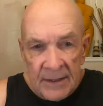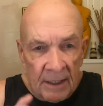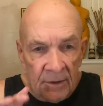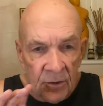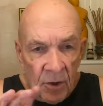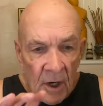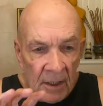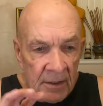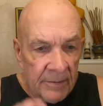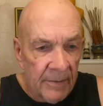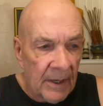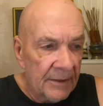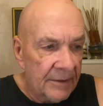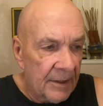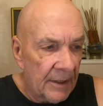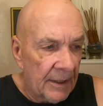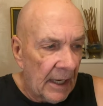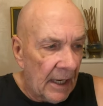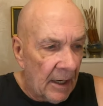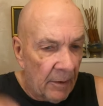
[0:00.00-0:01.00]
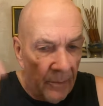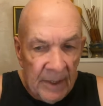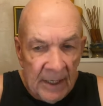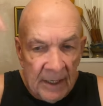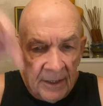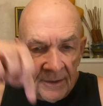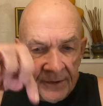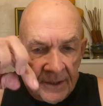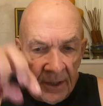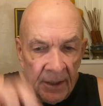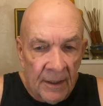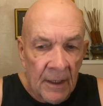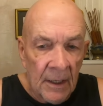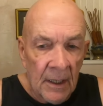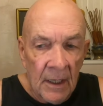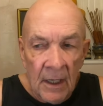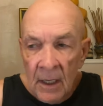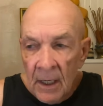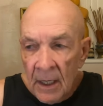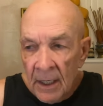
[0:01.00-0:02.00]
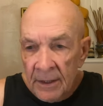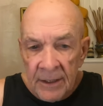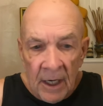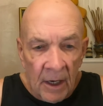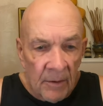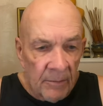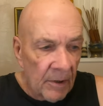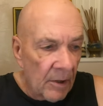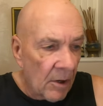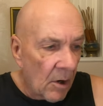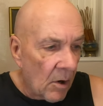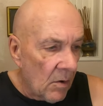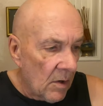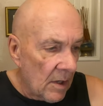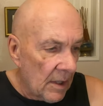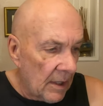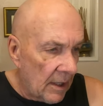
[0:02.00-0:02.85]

I talked about today will be listed uh, down below.